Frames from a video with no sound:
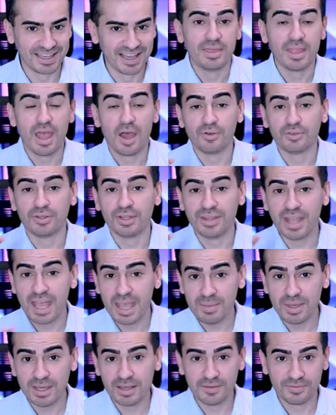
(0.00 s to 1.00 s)
Now the
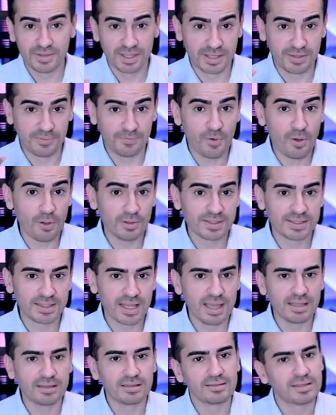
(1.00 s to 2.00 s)
naming of the default
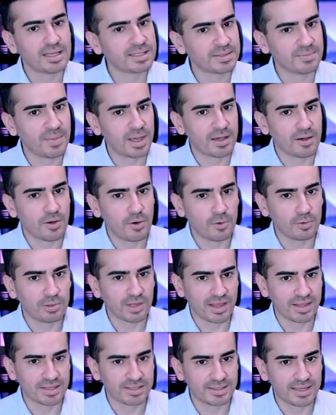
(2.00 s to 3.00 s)
state doesn't make a whole
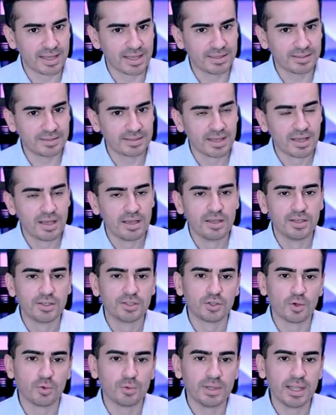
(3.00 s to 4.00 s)
lot of sense,
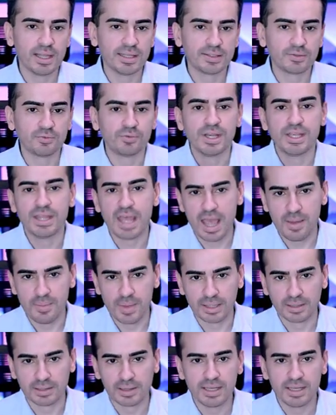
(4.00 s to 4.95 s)
so let's rename it.